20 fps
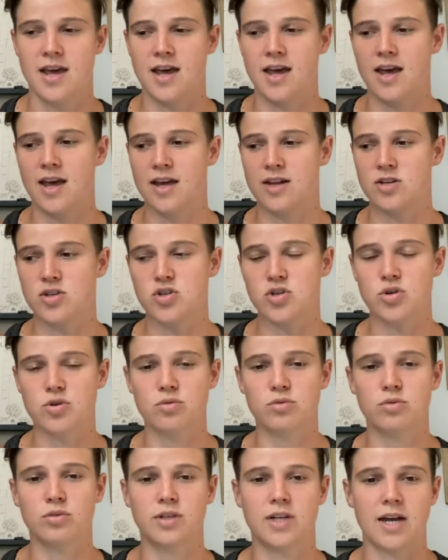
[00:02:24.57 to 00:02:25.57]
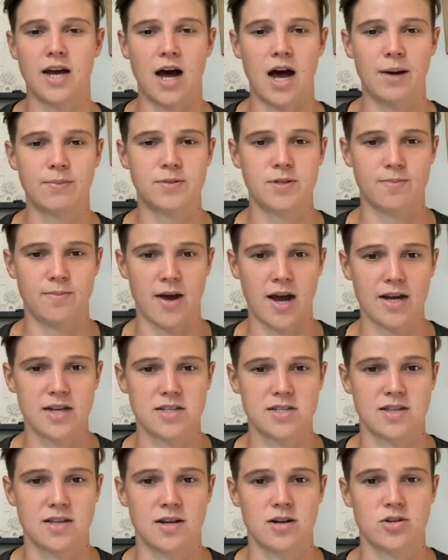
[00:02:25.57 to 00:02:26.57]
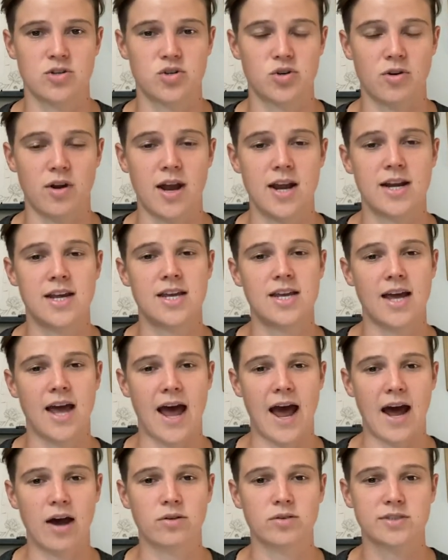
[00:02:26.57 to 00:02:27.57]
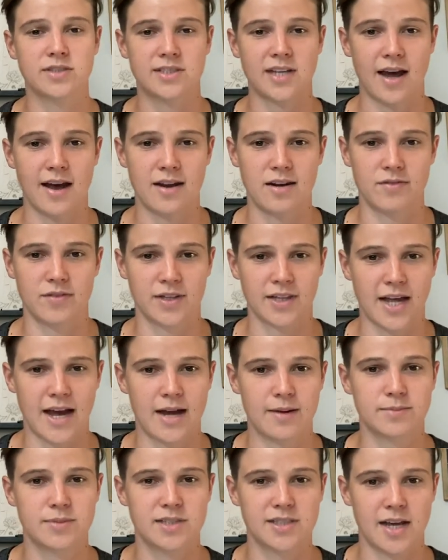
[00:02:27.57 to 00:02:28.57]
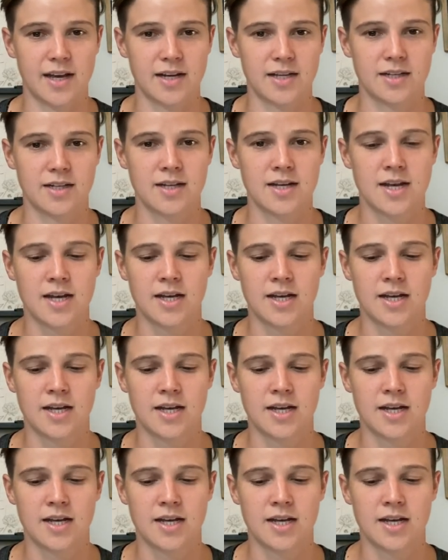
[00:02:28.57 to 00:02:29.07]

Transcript: and truly optimize their training outside of a lab setting.